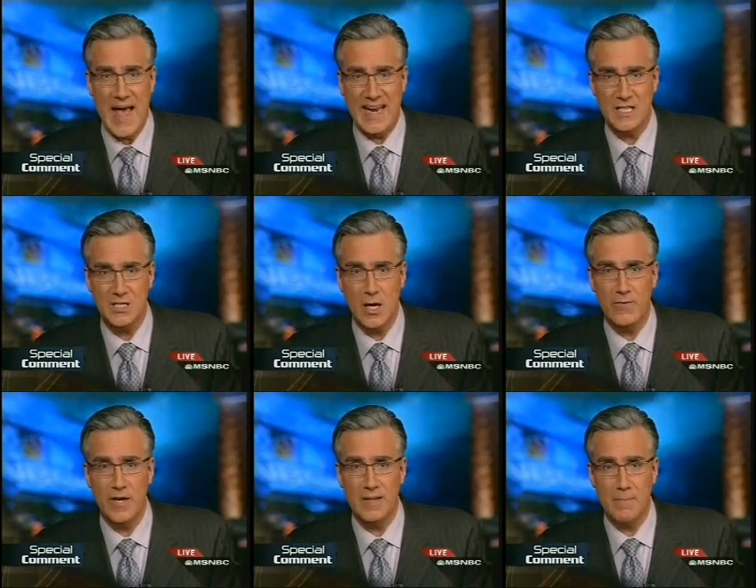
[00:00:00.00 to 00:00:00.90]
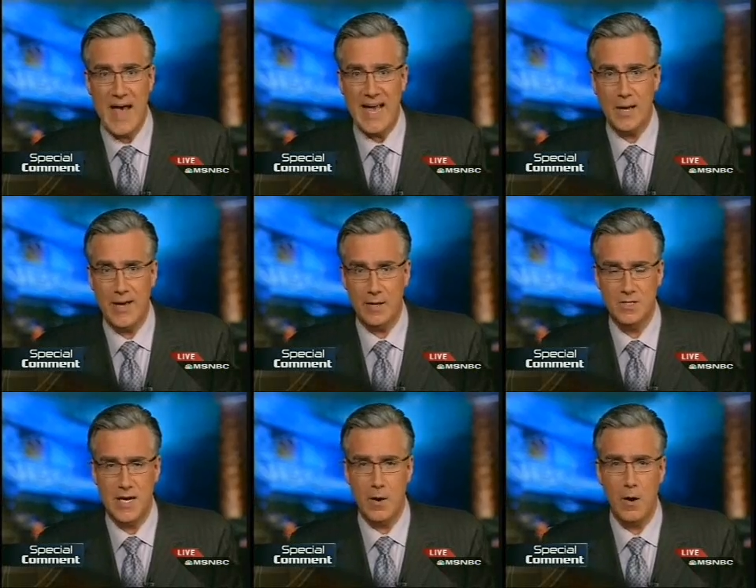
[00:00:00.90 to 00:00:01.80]
pat itself on the back
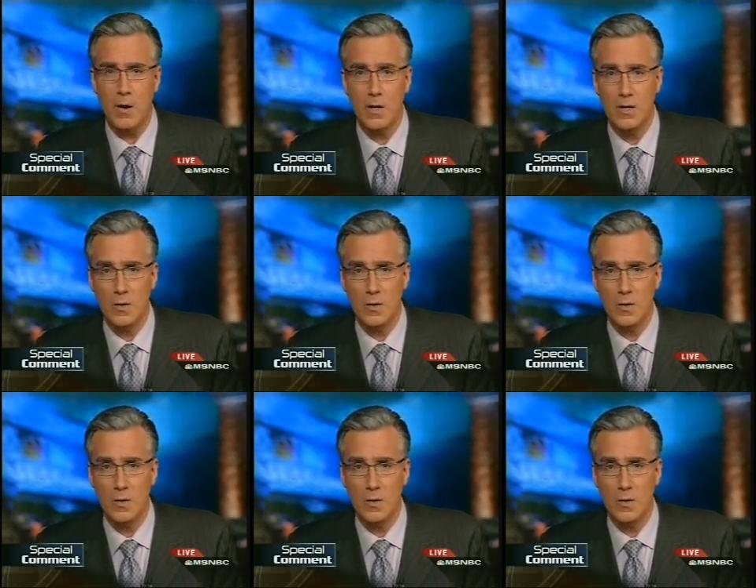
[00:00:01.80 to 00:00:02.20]
about terror